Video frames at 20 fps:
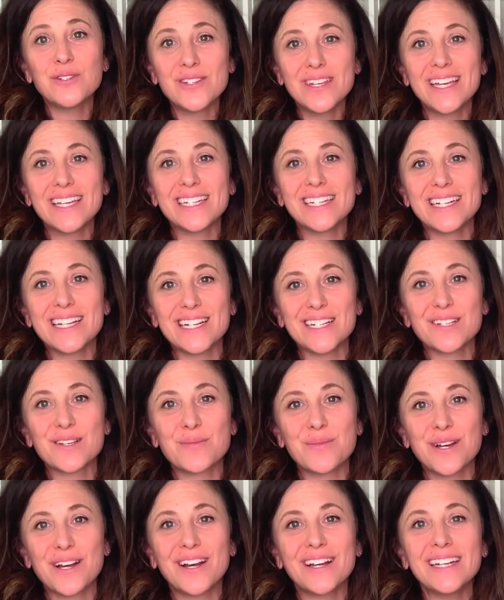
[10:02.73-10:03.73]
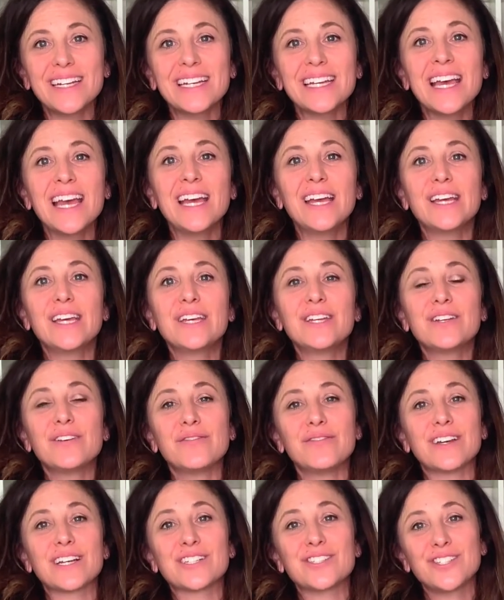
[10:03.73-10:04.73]
take an antibiotic, it
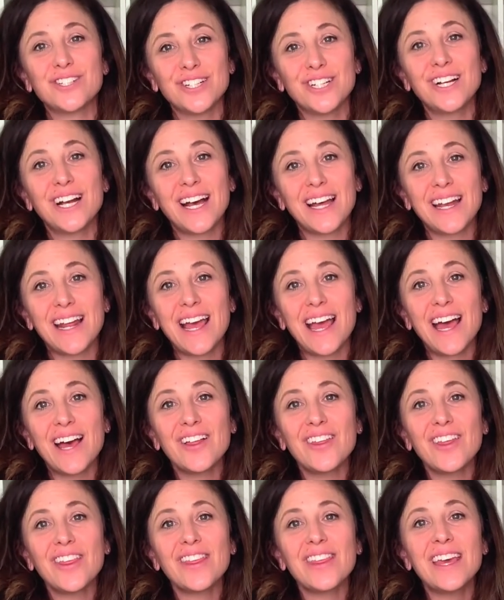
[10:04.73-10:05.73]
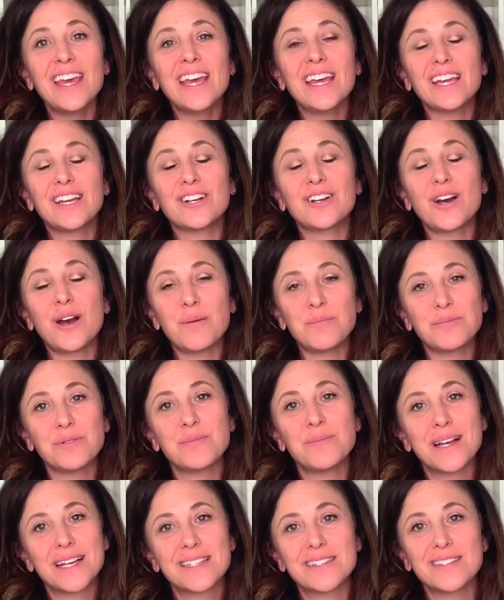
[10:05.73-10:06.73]
affects your gut health and
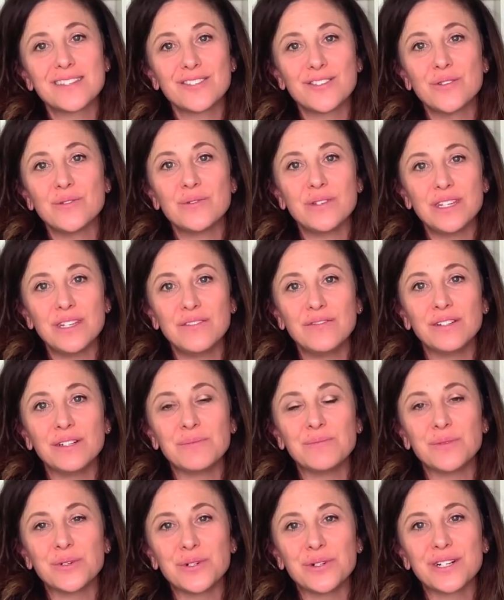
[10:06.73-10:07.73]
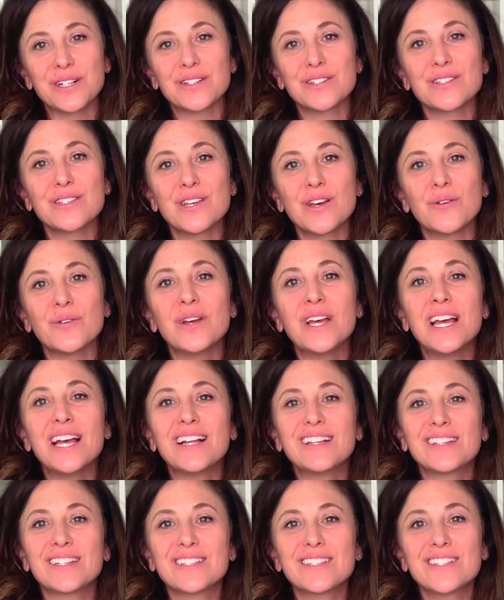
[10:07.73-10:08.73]
compromises you even more. So
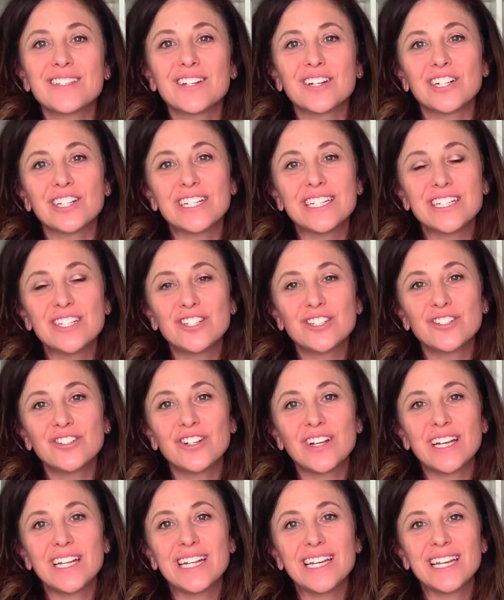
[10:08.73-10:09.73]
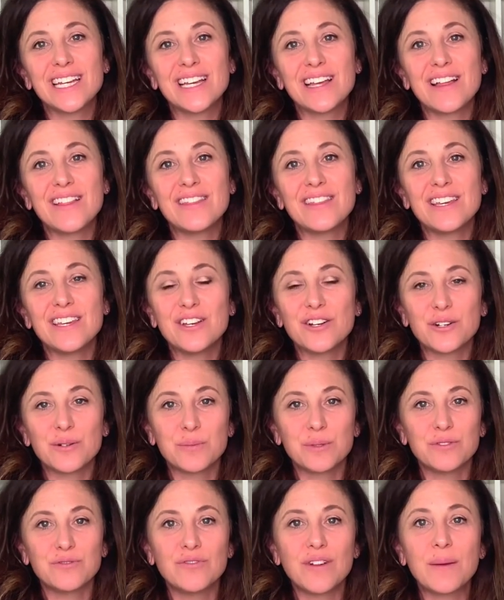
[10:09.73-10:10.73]
let's start integrating the
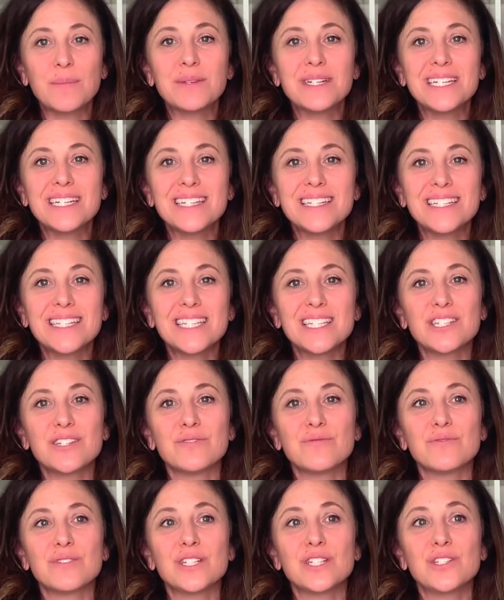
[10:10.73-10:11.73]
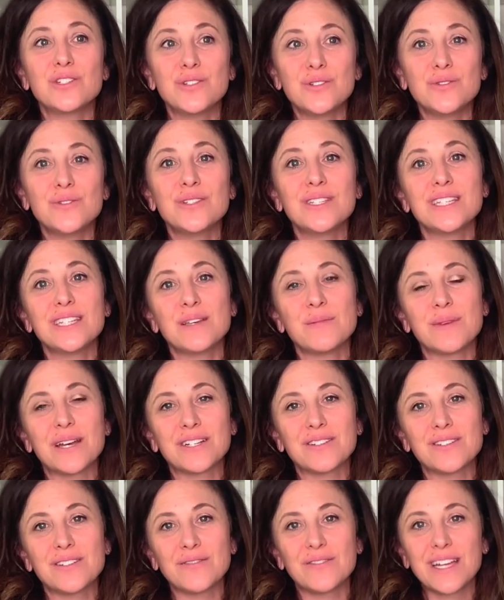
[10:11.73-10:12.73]
herbal remedies to reduce the
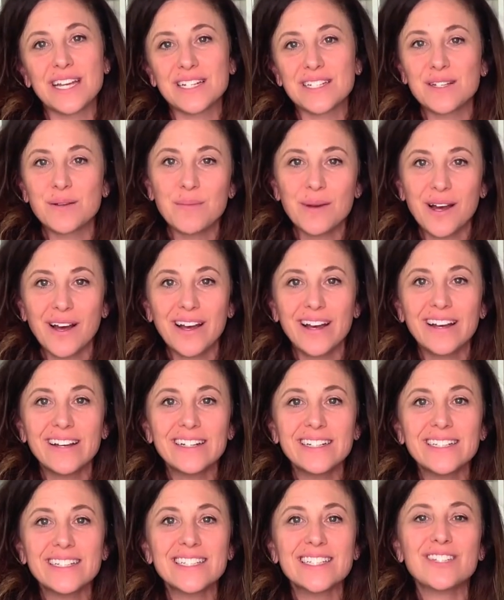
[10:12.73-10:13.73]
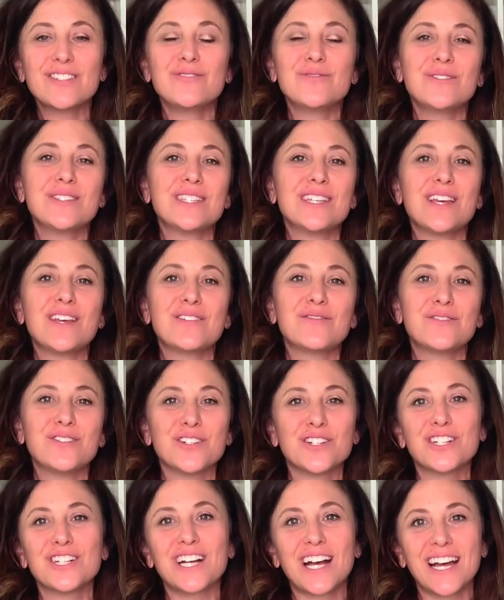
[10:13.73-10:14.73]
amount of antibiotics to save
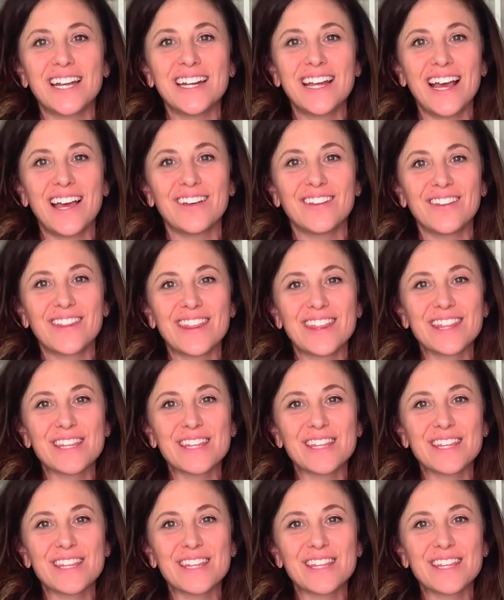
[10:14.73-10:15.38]
your gut health.